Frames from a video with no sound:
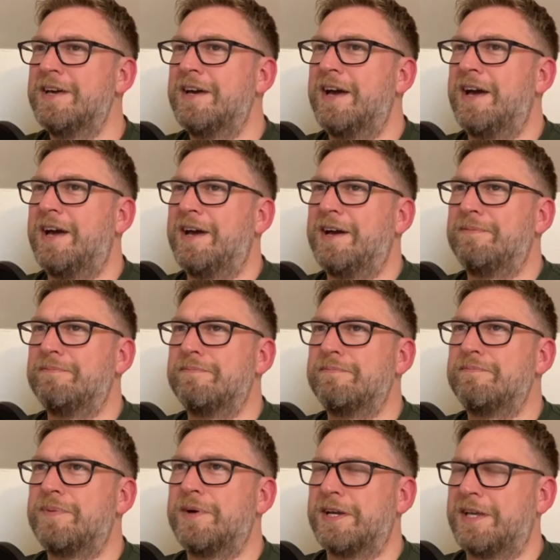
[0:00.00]
Um,
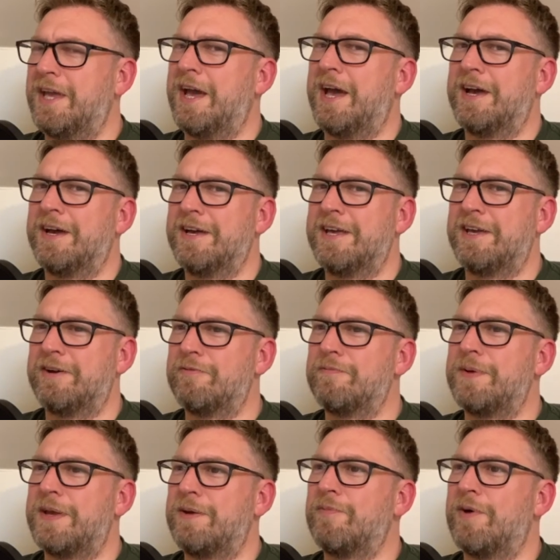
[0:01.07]
but yeah, it will
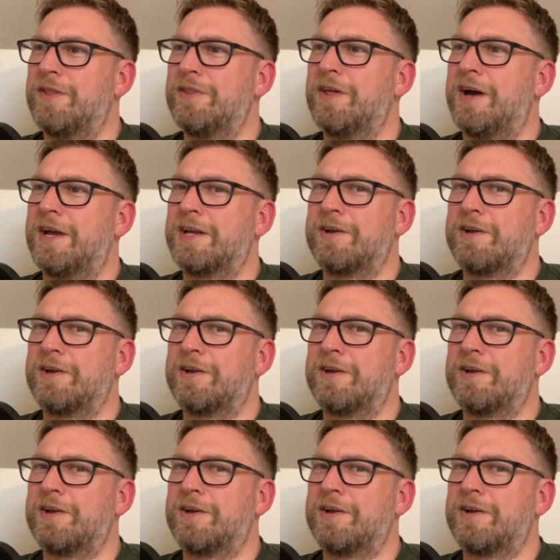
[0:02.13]
be one that I